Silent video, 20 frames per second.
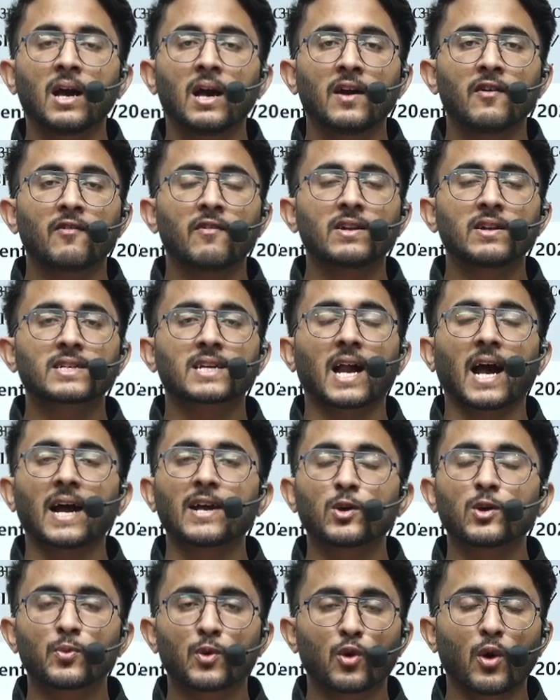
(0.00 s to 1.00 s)
we'll try
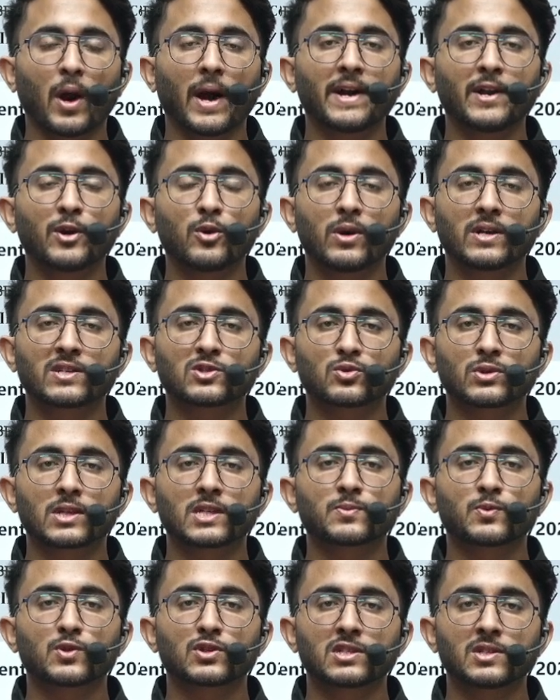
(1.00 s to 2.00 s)
to provide you as soon as
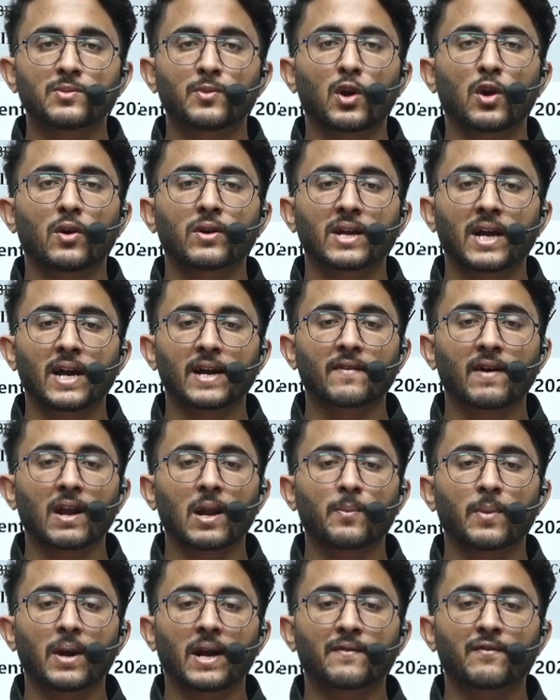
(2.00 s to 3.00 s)
possible on GATE Wallah
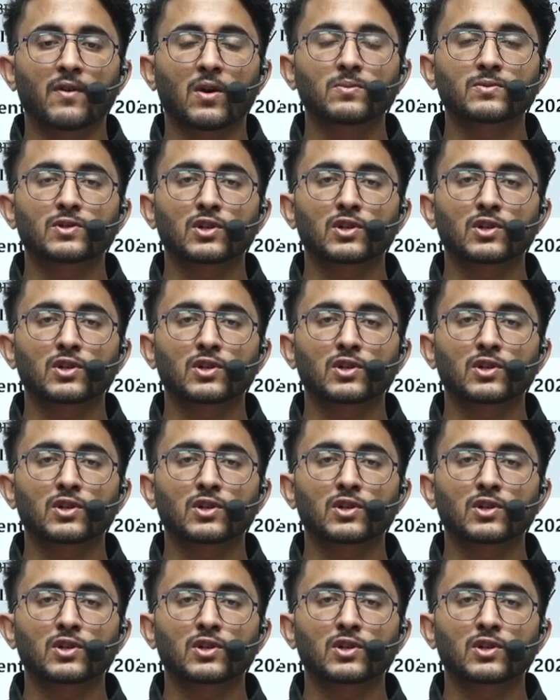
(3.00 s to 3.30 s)
platform.